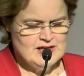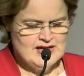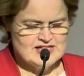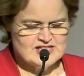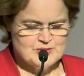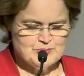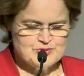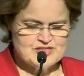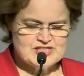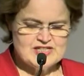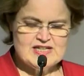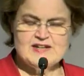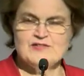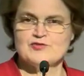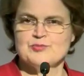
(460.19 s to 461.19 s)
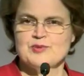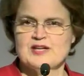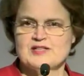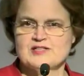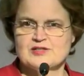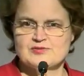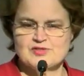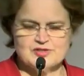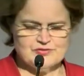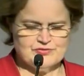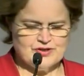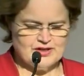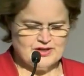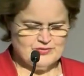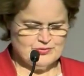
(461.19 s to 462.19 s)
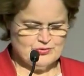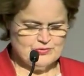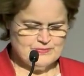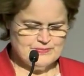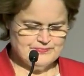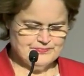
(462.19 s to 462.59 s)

as a perceived means of survival.